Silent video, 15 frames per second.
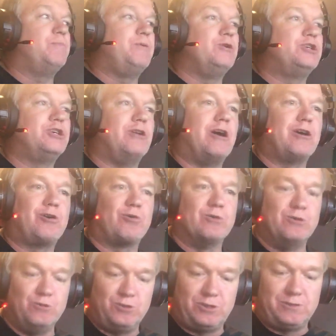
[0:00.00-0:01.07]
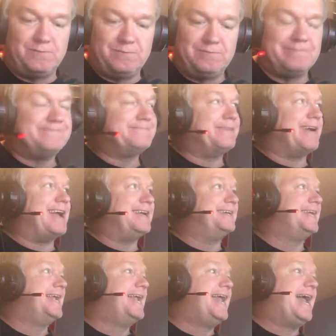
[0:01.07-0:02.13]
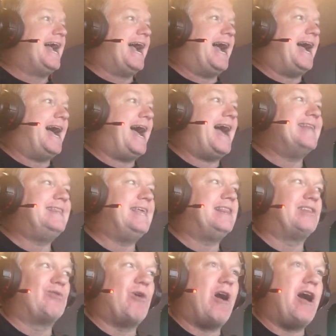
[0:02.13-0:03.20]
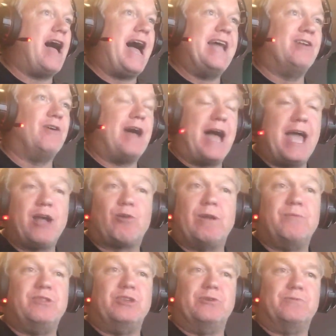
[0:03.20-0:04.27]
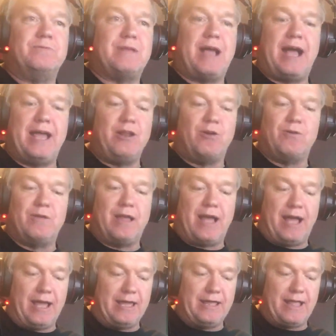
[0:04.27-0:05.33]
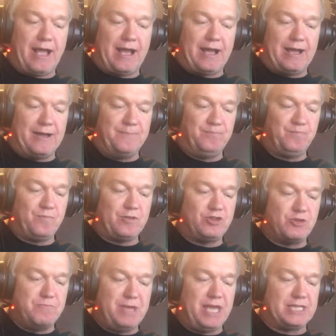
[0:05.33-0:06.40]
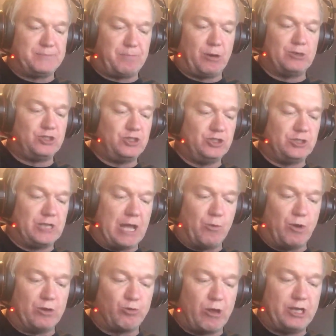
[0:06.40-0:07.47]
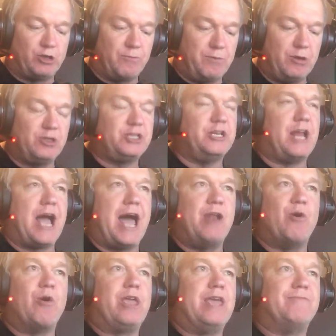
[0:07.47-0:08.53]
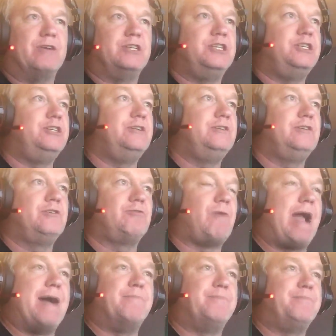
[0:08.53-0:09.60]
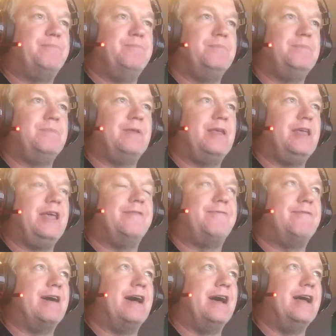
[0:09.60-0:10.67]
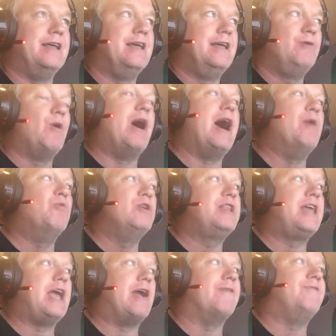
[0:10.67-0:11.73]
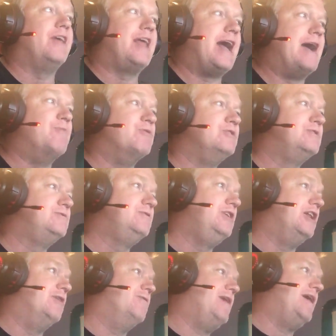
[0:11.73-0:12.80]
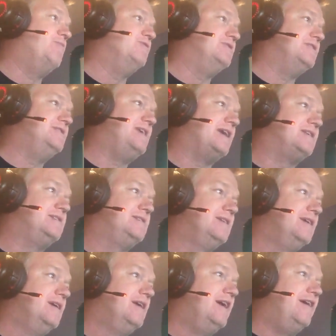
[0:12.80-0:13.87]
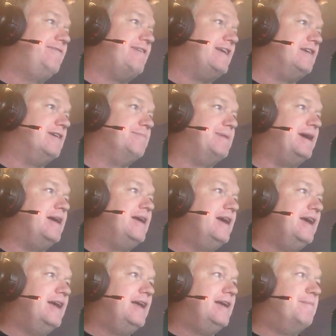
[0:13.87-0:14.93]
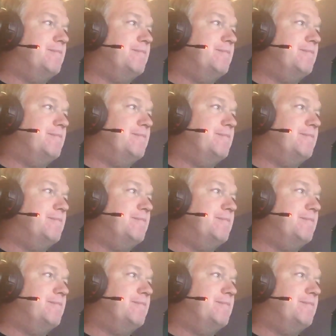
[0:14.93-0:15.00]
retribution on Cruz. All right. I think they're all. I don't. I agree with you. I don't. To me, it's personal. I want retribution. I don't give a crap if. Well, I would care if the guy was, was a sex offender, but